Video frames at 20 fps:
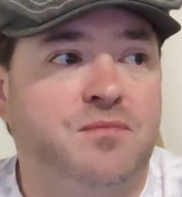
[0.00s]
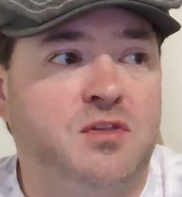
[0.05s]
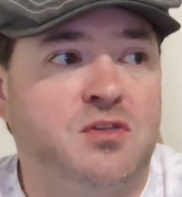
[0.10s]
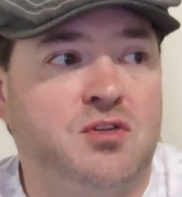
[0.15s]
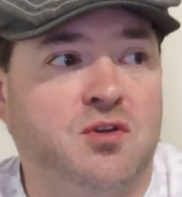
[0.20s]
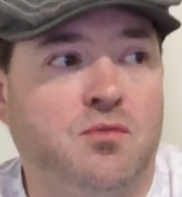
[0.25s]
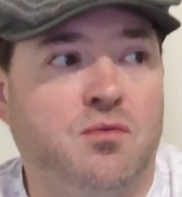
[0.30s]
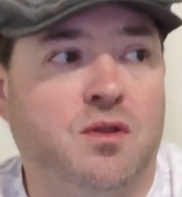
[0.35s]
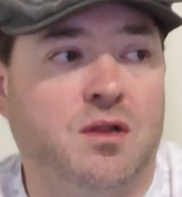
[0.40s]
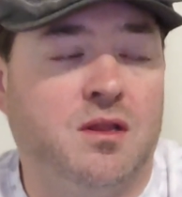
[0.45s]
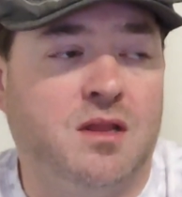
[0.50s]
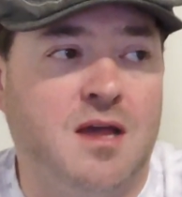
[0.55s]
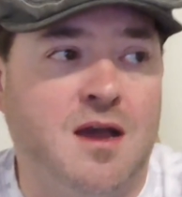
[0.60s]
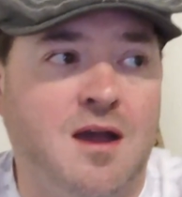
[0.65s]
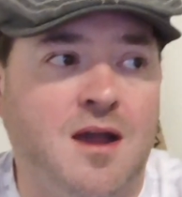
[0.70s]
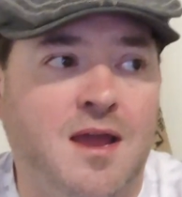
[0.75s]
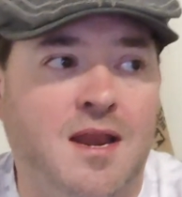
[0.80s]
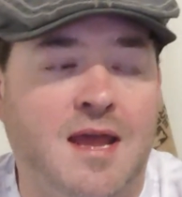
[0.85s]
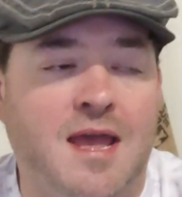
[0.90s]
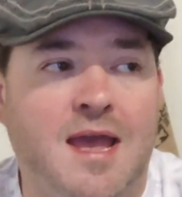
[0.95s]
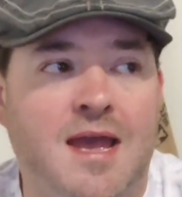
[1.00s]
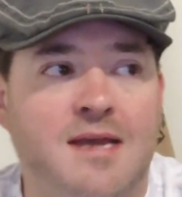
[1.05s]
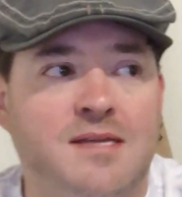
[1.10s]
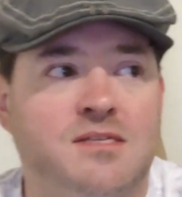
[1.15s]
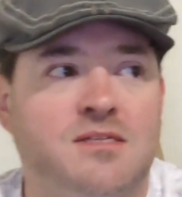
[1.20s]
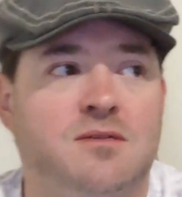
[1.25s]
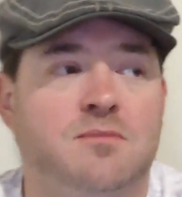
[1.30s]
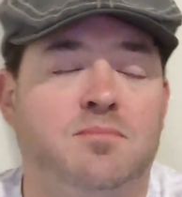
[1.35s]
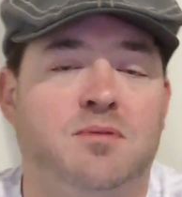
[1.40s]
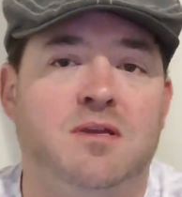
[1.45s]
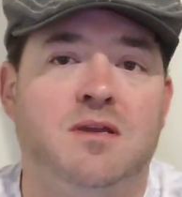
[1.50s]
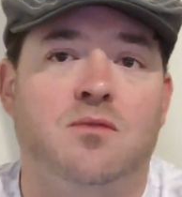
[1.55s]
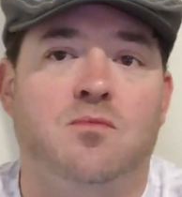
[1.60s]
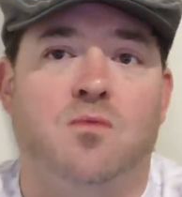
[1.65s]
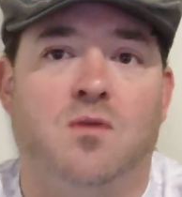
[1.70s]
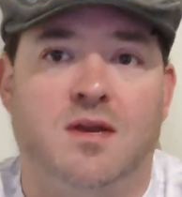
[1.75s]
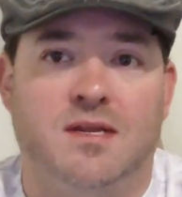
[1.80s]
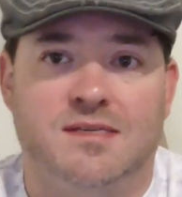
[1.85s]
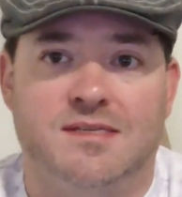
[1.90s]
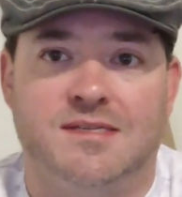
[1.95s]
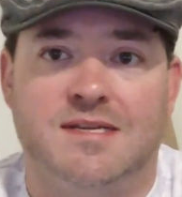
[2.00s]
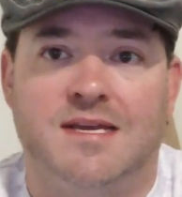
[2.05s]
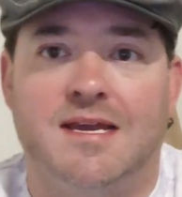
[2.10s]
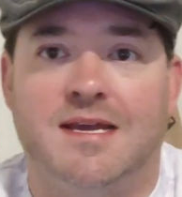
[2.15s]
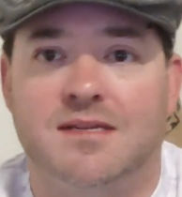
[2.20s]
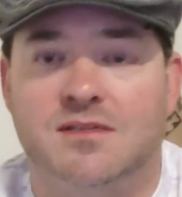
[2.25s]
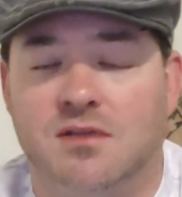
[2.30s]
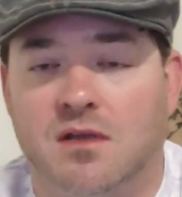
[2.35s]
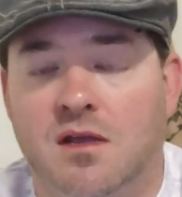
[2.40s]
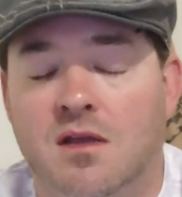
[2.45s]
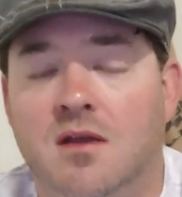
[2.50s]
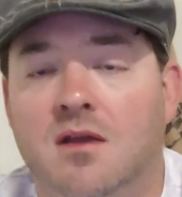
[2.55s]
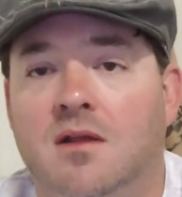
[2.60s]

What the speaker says: So the line has to be what it says.